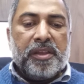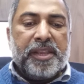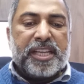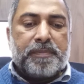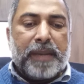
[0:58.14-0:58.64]

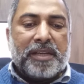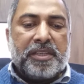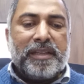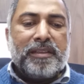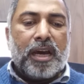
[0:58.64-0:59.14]

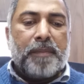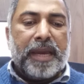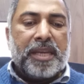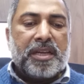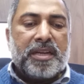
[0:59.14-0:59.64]
Expecting the
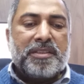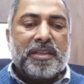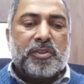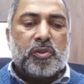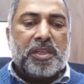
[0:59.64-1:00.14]

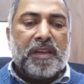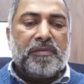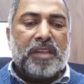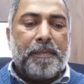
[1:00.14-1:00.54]
Americans to give the